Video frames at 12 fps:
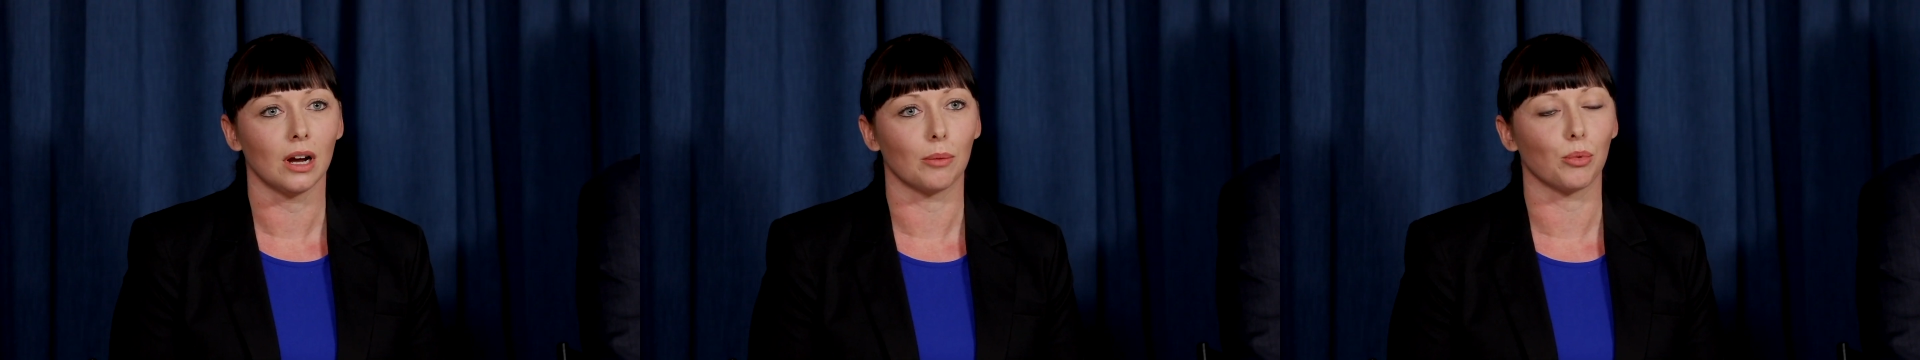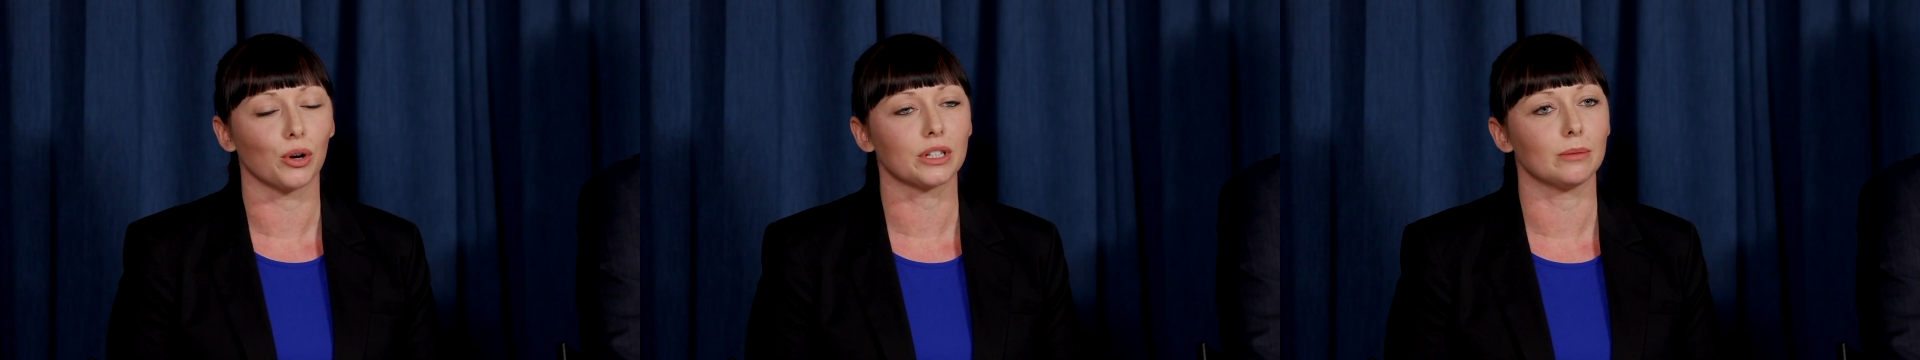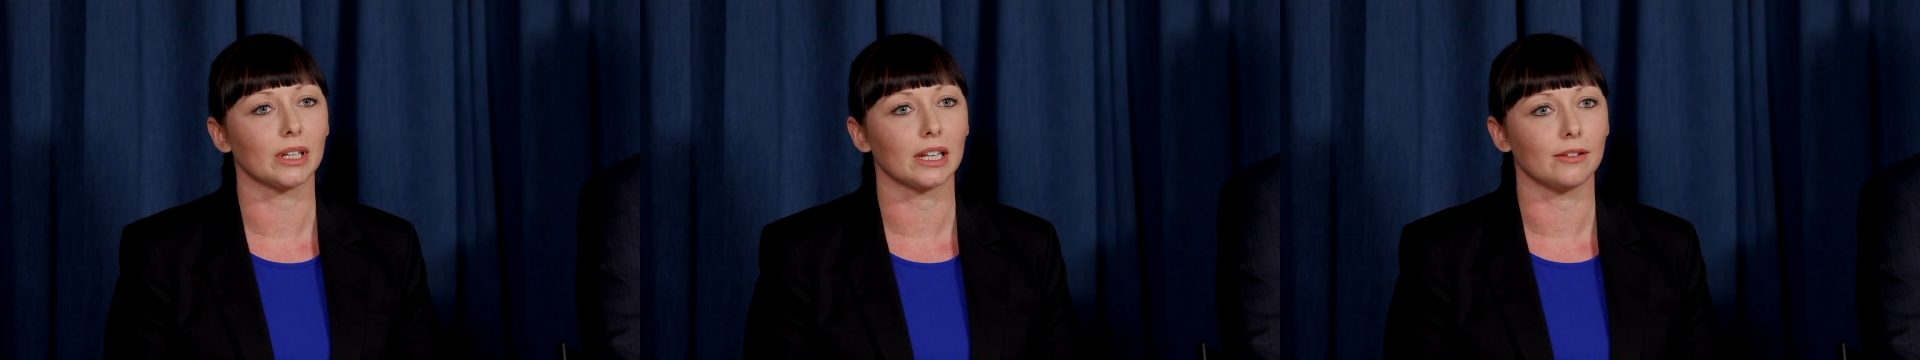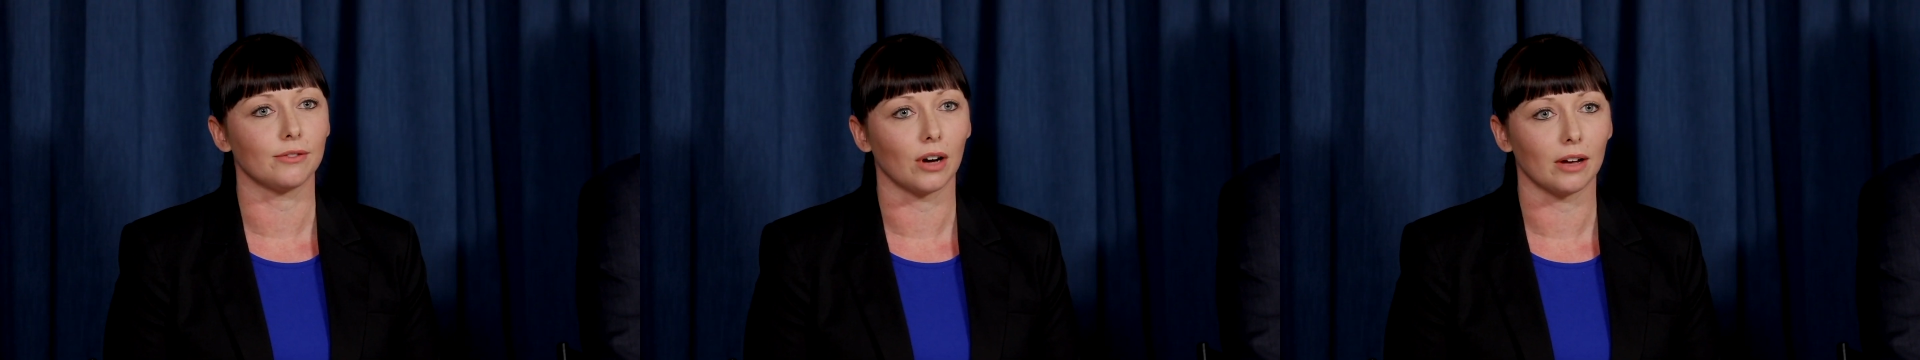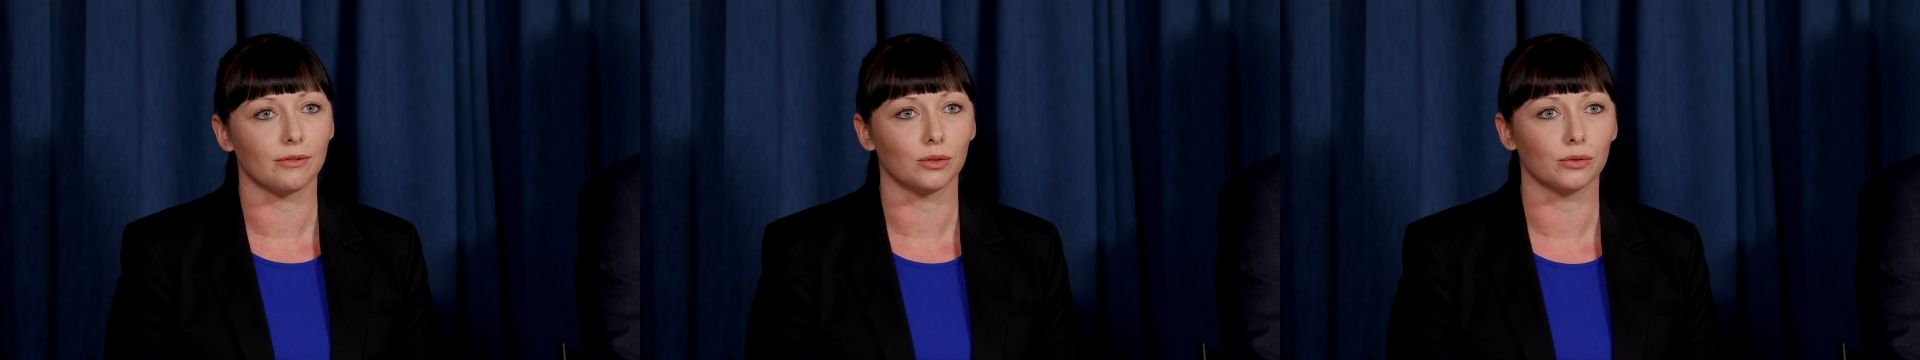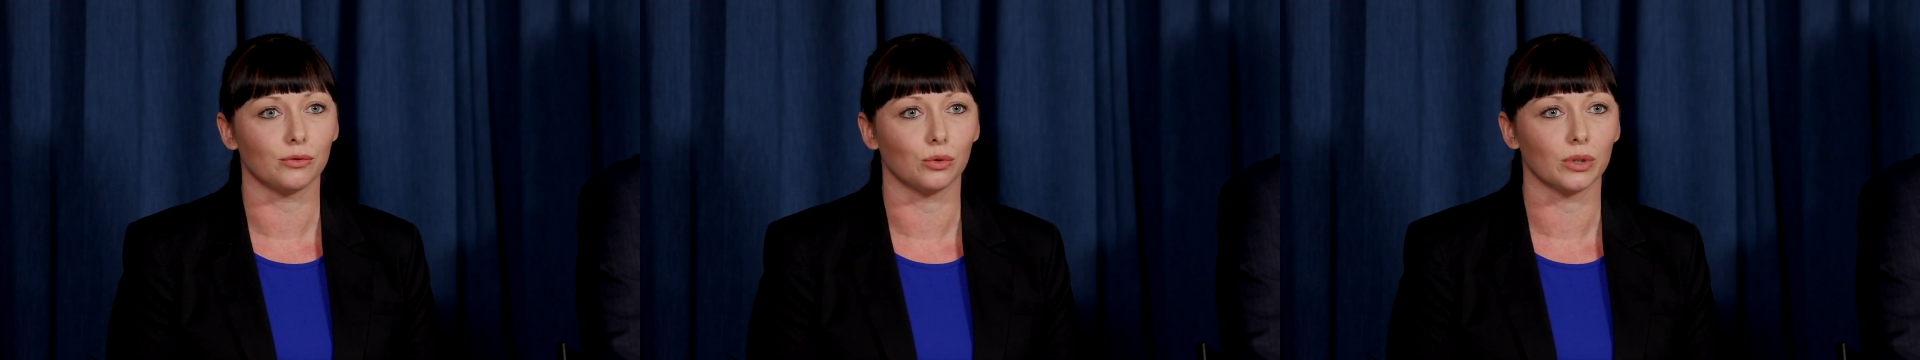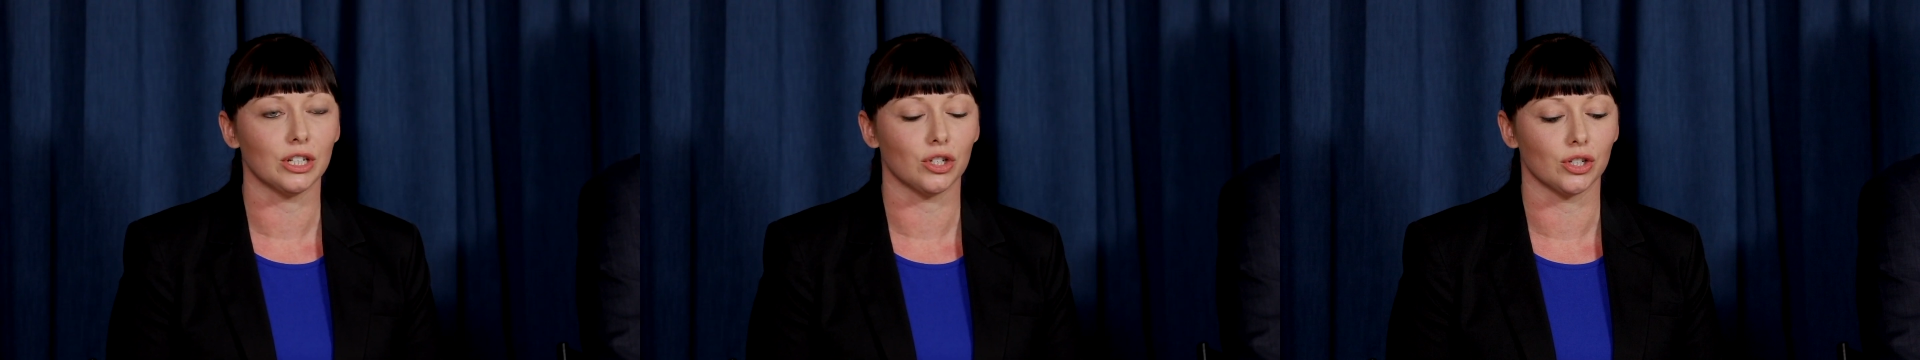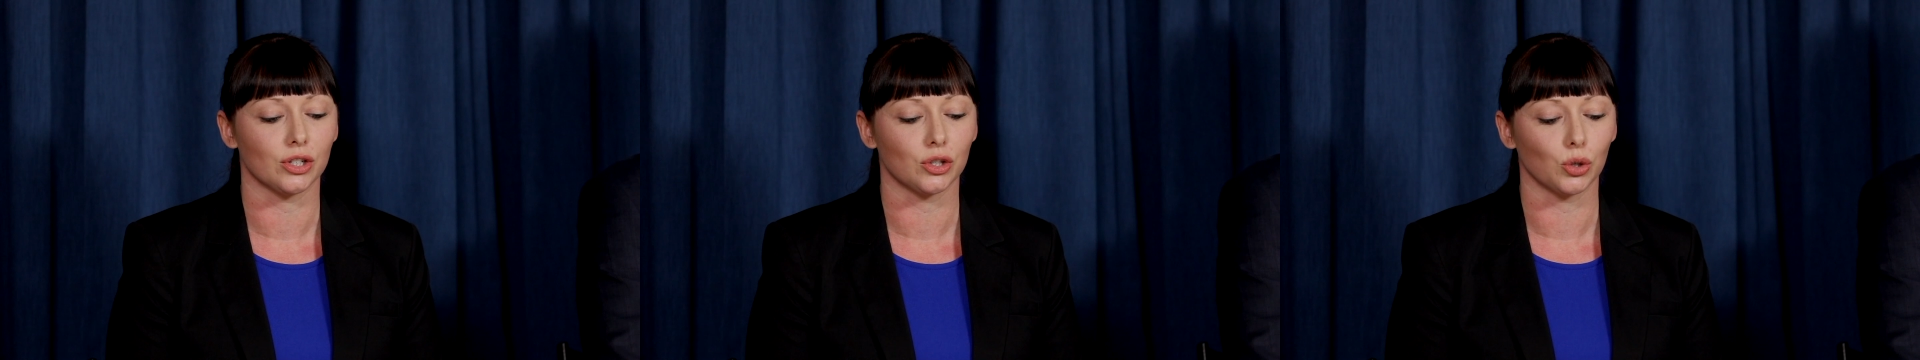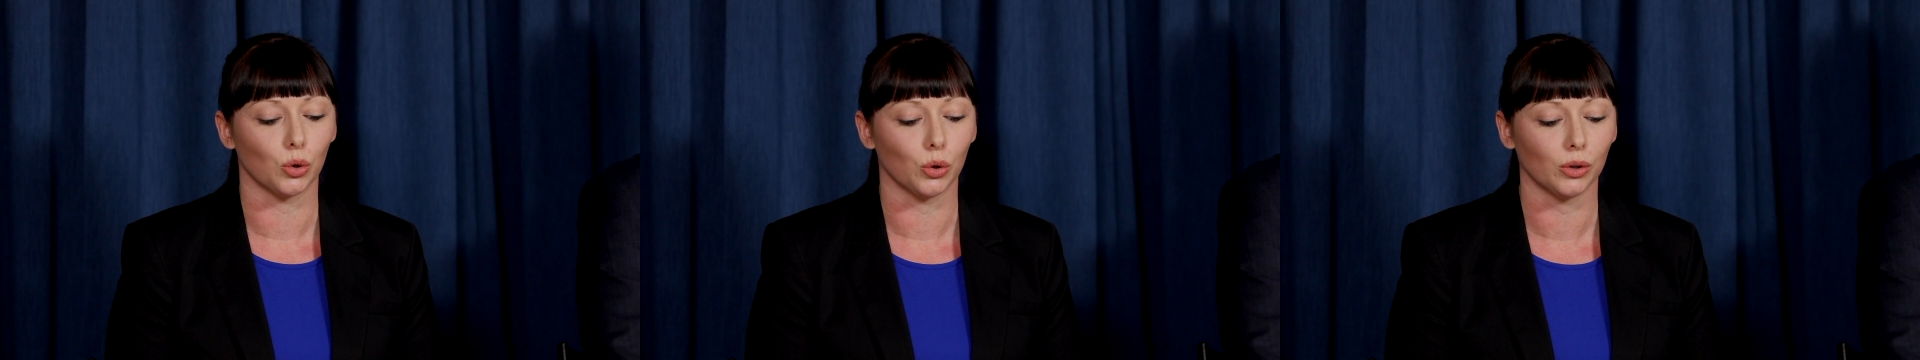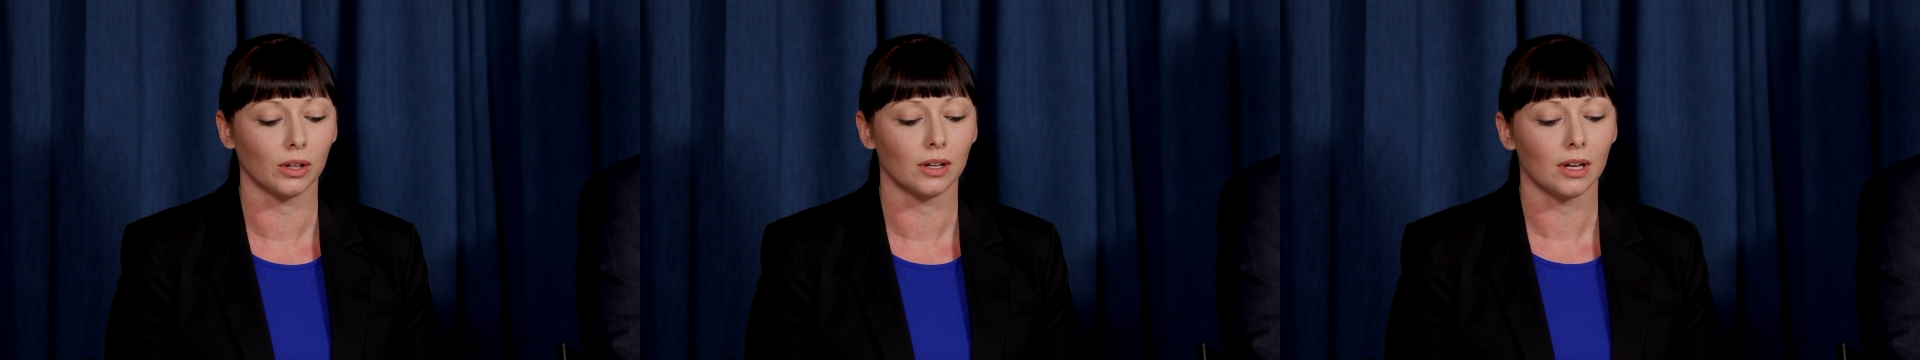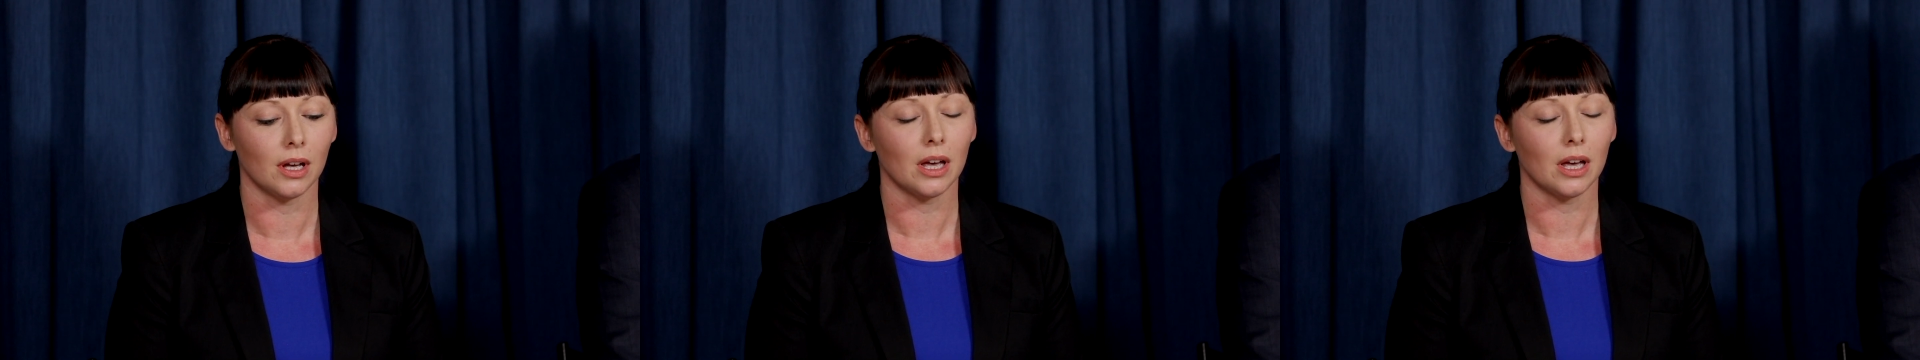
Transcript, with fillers: approximately 5 foot 4 inches tall,